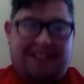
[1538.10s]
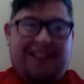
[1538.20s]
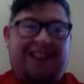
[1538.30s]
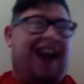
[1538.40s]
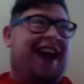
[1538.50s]

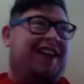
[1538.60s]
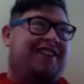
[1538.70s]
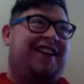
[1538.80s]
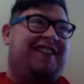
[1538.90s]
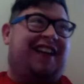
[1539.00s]
Yeah,
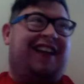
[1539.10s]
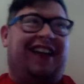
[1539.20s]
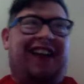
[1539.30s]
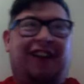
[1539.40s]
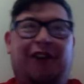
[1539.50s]
cheers.
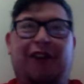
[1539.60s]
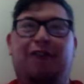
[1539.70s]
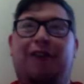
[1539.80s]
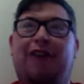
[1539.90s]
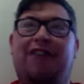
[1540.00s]

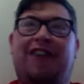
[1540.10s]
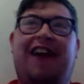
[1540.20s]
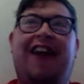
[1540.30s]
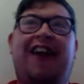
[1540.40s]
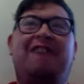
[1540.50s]

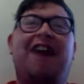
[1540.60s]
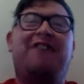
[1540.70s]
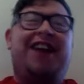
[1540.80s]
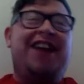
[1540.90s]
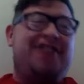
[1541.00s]
It might
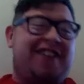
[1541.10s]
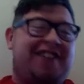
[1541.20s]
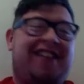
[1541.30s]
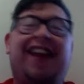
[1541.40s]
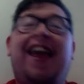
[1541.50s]
be
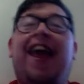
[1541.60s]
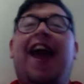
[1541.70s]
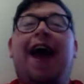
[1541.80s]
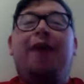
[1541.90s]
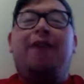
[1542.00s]
interesting.
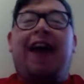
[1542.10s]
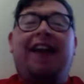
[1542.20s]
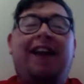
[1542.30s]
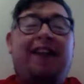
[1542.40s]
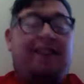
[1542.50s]

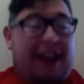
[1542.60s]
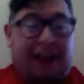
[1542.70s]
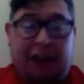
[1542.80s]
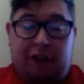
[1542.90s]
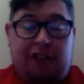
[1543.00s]
Hayder,
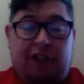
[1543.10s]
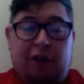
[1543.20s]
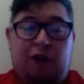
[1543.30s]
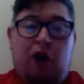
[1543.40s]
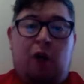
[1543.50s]
thank you to
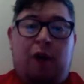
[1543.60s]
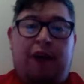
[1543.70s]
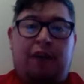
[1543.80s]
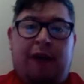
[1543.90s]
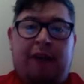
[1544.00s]
you as
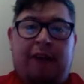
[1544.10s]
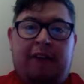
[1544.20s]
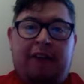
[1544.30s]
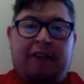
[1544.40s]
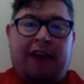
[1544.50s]
always, mate.
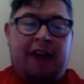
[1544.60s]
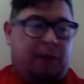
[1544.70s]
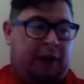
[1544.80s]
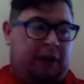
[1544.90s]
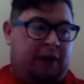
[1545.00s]
Your insight's
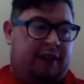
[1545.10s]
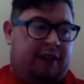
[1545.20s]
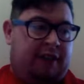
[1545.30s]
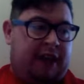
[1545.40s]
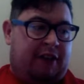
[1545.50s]
been great
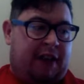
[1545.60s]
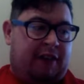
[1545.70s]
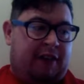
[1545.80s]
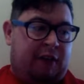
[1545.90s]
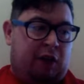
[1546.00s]
today.
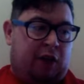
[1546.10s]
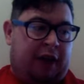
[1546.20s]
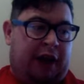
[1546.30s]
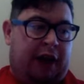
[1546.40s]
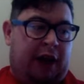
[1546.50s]
Great to have you on
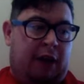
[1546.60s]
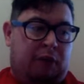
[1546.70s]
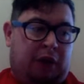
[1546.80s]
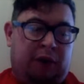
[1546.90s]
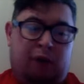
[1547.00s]
again, and I'm
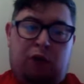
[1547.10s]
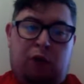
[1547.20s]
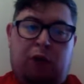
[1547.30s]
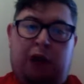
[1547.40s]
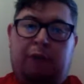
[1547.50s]
looking forward
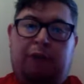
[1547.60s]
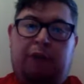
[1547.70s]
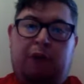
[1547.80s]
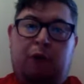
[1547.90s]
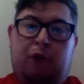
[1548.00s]
to working with
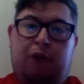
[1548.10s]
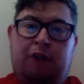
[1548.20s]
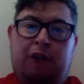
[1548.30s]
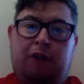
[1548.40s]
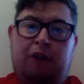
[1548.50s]
you more in the
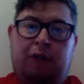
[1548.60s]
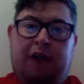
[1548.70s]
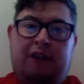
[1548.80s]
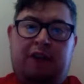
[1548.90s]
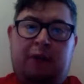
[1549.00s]
future,
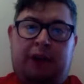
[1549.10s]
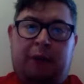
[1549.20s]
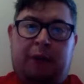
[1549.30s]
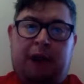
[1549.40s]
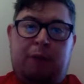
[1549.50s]
mate. So we'll
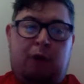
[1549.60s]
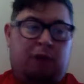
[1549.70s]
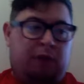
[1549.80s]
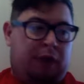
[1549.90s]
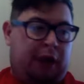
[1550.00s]
hear plenty more
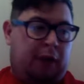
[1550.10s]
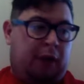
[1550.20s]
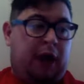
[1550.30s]
from you.